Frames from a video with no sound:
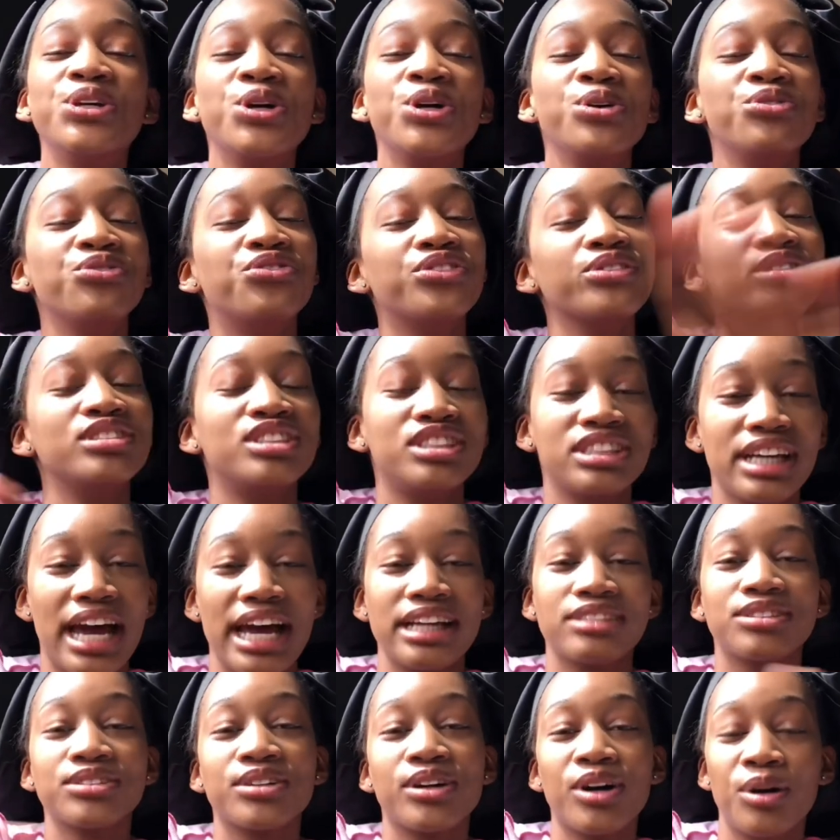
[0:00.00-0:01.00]
don't feel shy
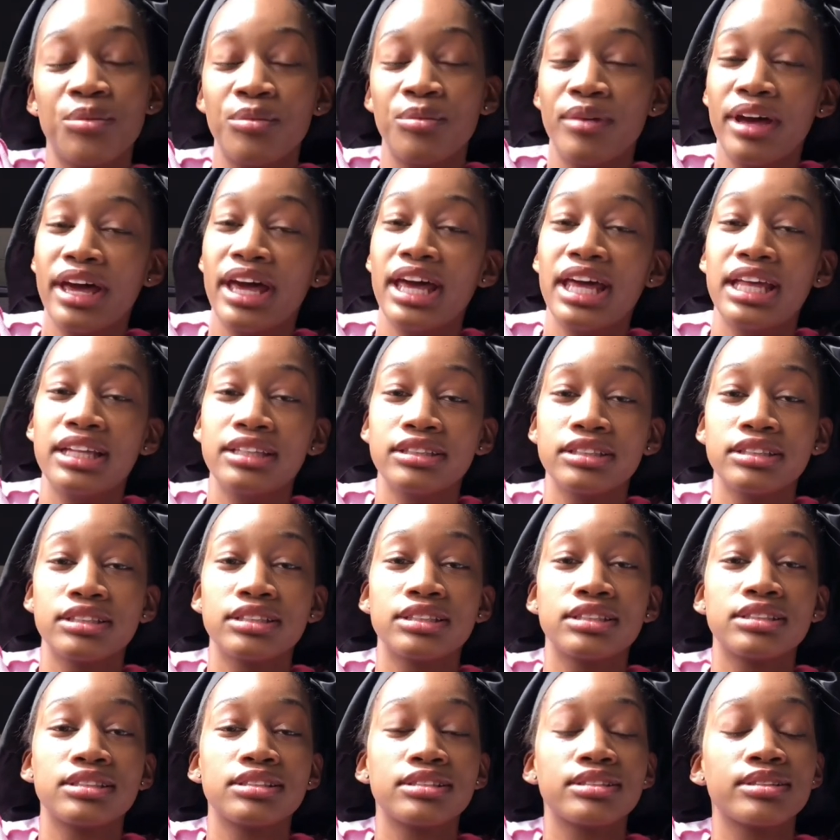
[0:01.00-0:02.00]
to comment.
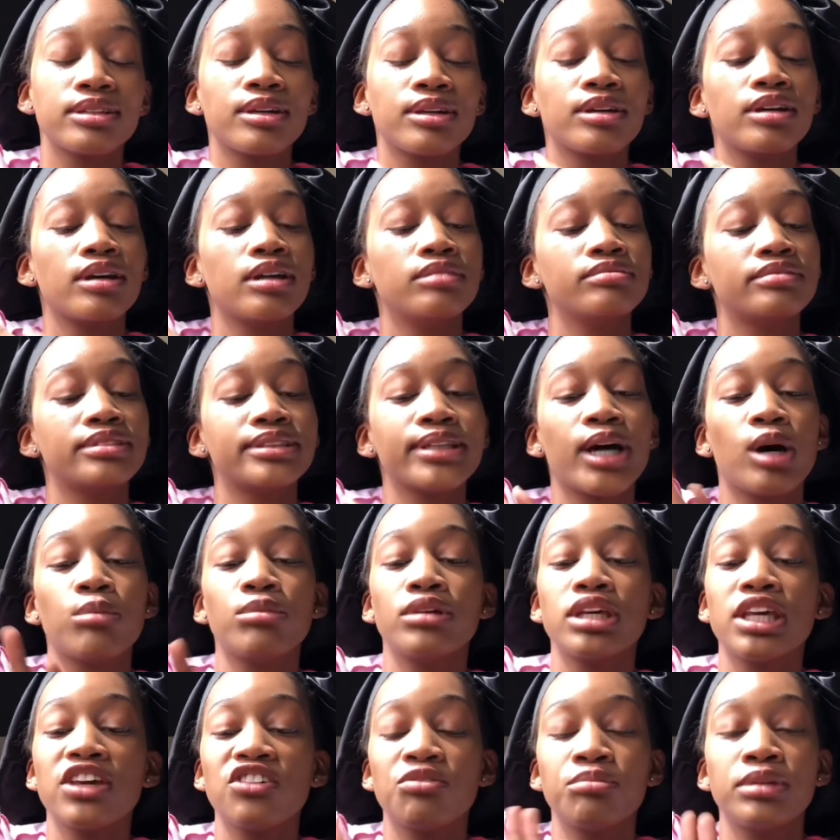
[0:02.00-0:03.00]
Tell me,
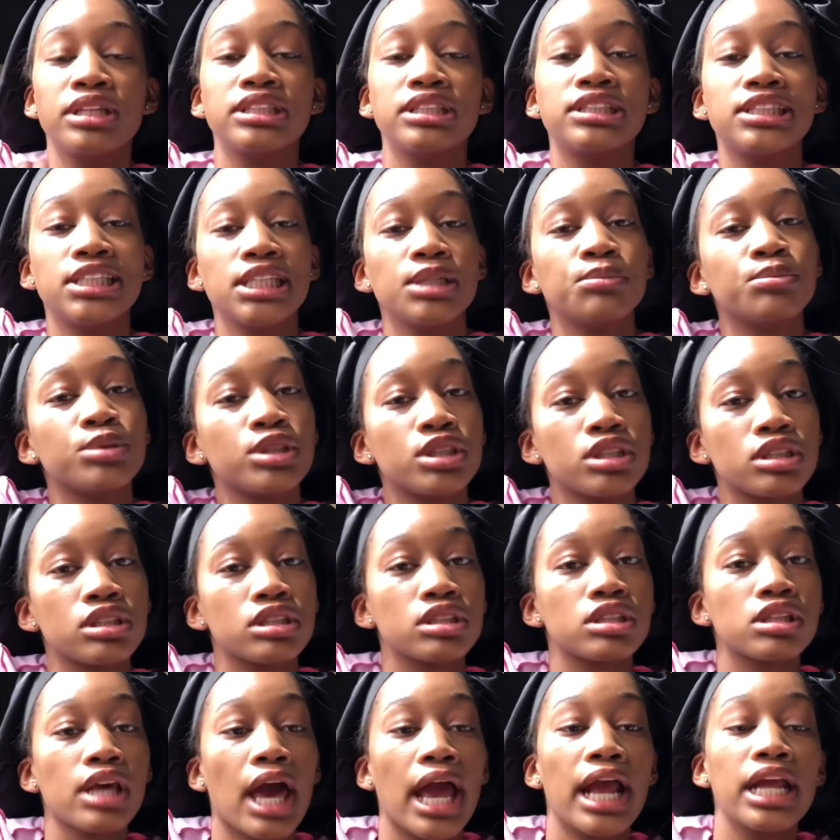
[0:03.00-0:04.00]
give me
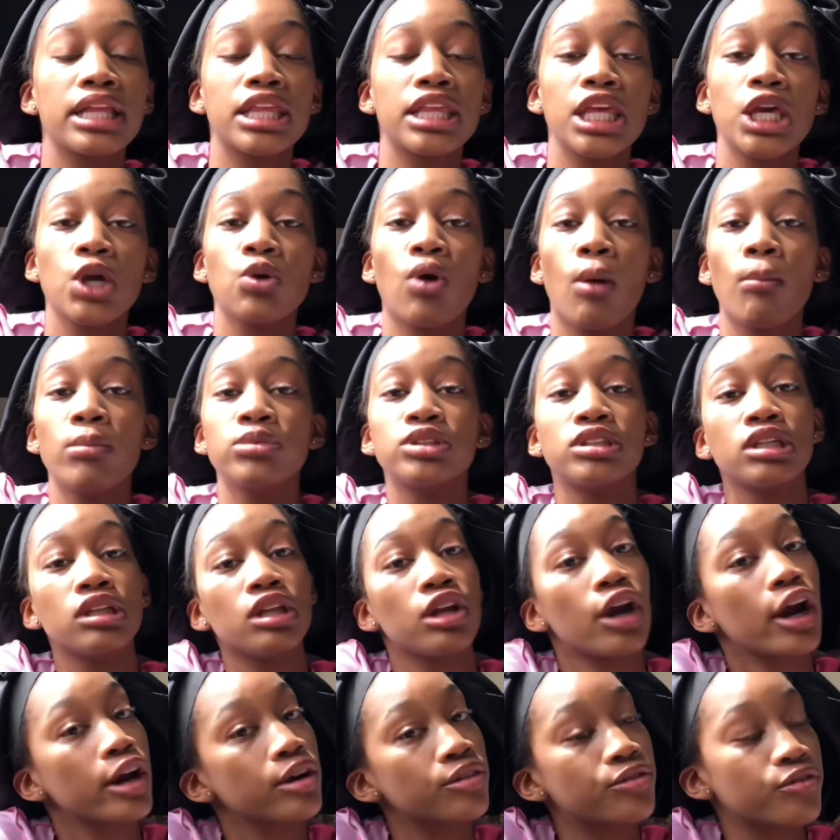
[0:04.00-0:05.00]
tips, anything you want me to
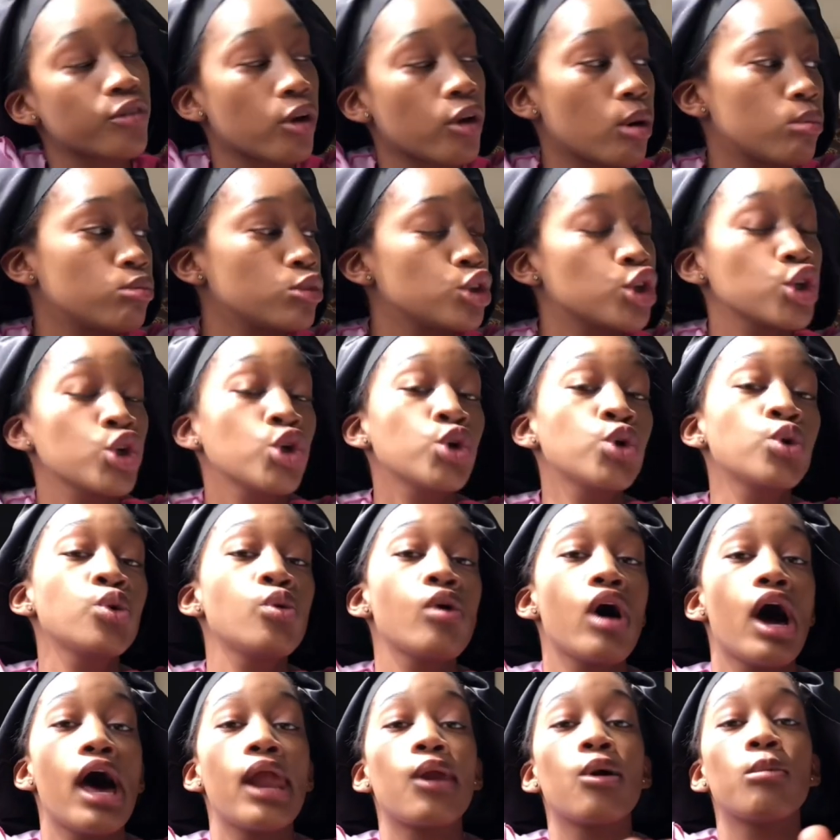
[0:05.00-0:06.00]
learn from you.
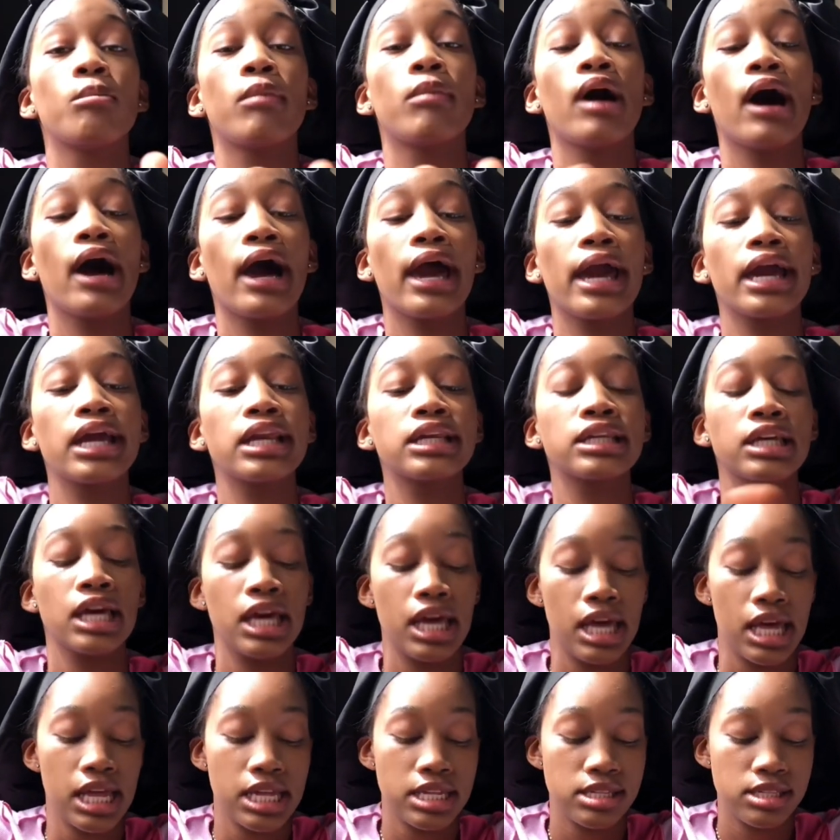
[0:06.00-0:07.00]
I don't mind.
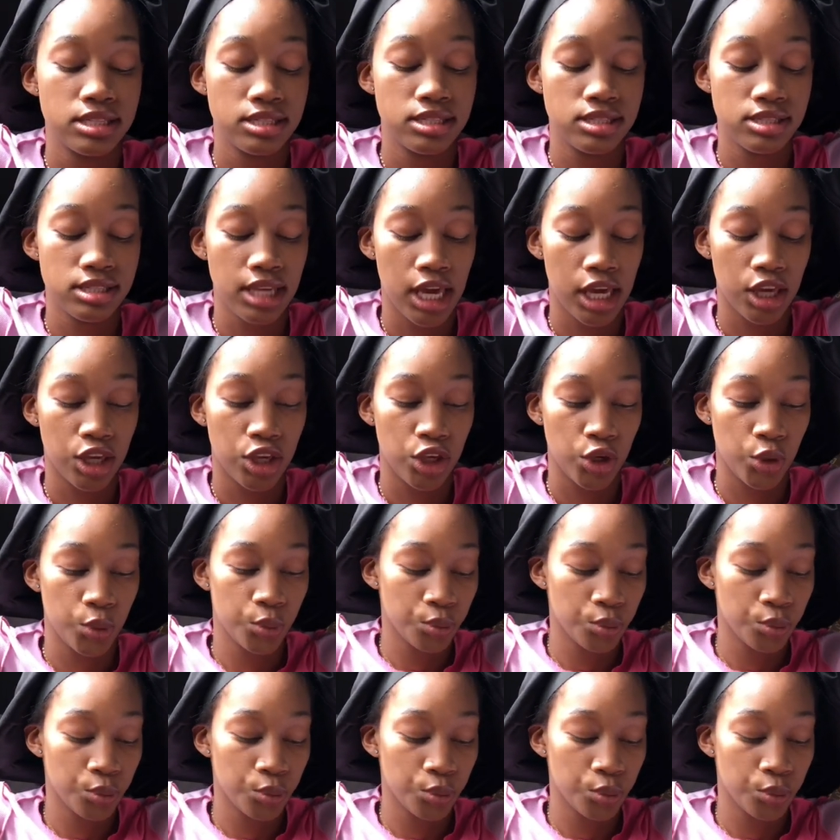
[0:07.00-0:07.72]
Thank you.